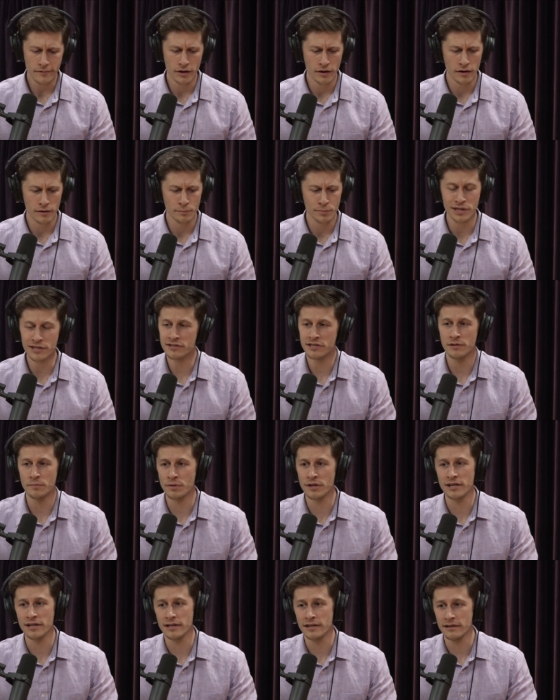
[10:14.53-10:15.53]
a
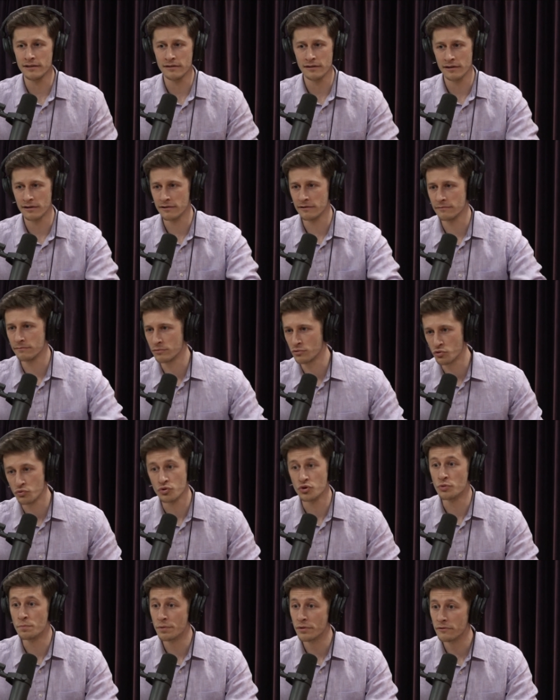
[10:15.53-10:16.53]
PCP uh,
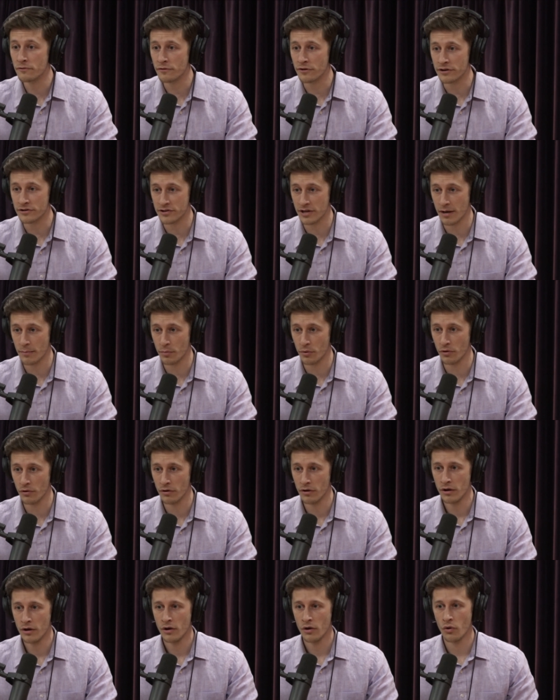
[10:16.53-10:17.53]
group, for
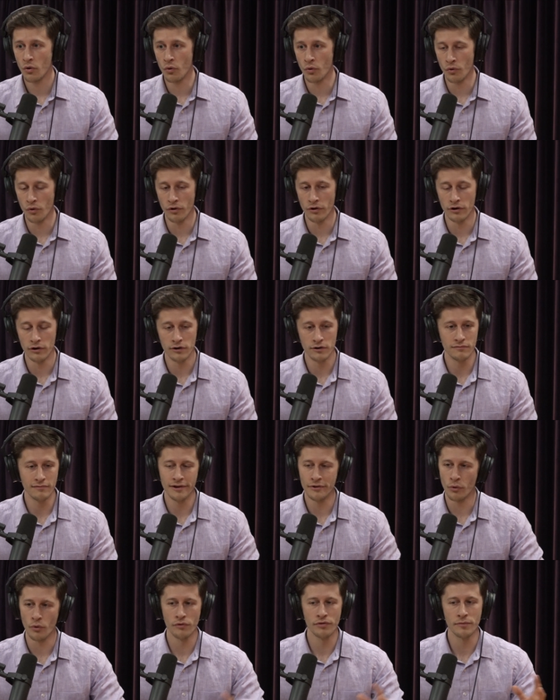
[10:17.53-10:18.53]
example, or
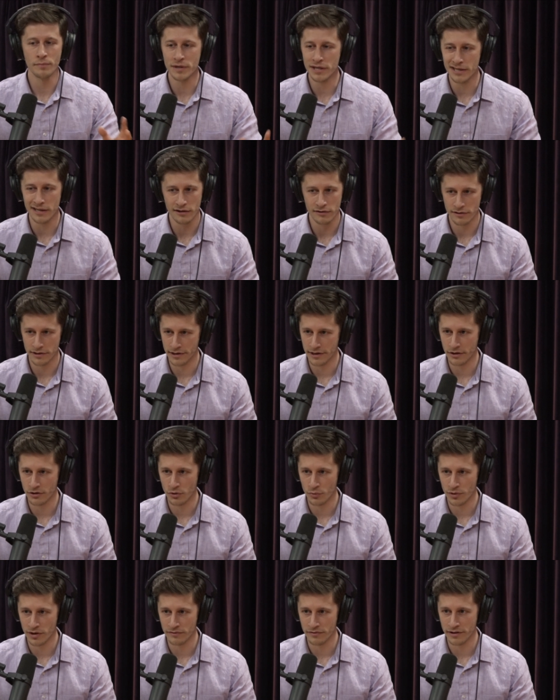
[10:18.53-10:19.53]
an orthopedic clinic
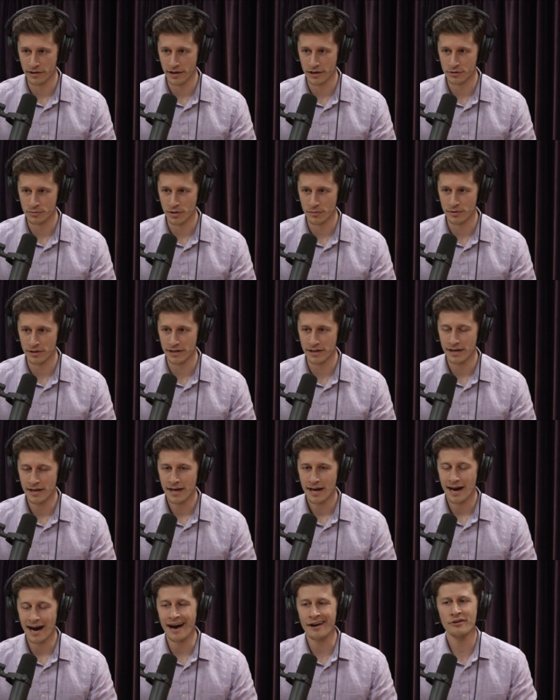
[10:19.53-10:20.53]
or whatever the case may be,
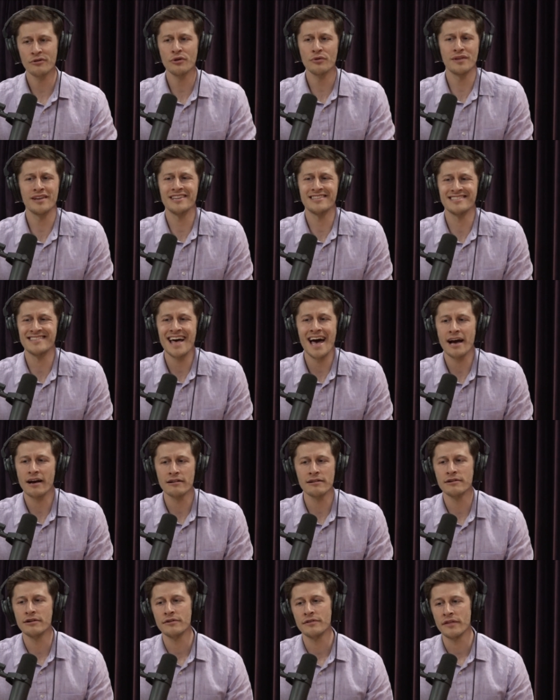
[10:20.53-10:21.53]
I don't know that it's that
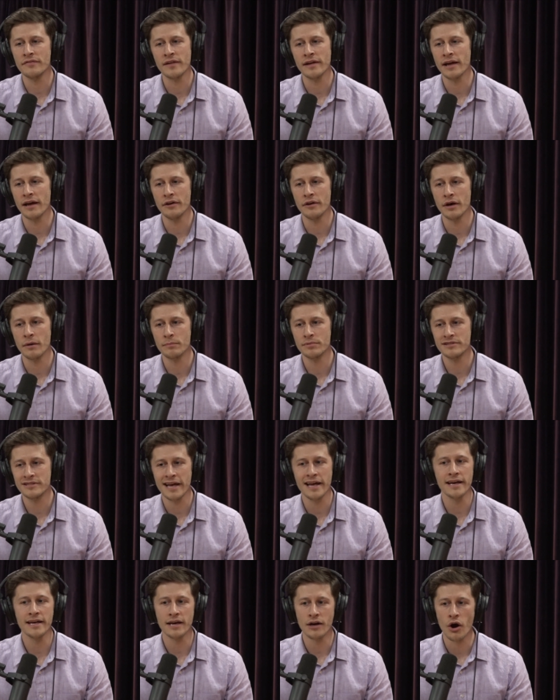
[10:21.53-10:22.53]
clear that they end up
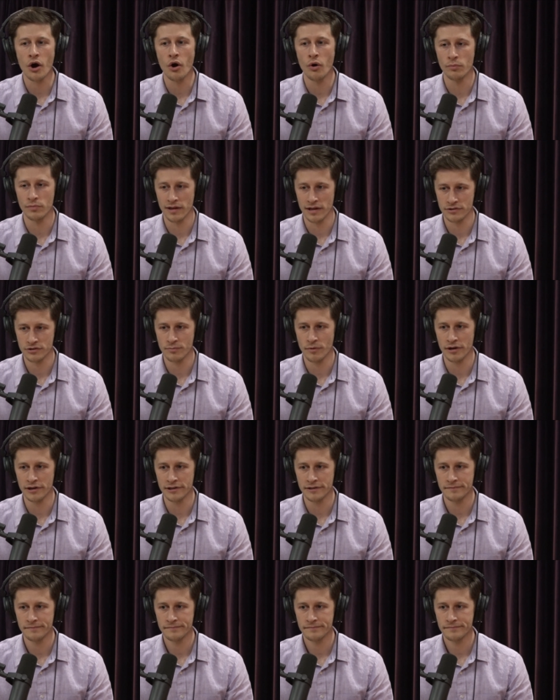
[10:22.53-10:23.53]
taking home less
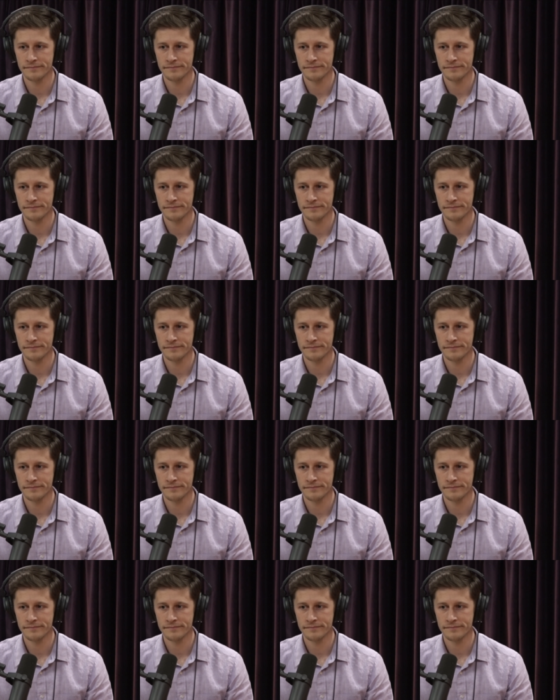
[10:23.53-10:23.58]
money.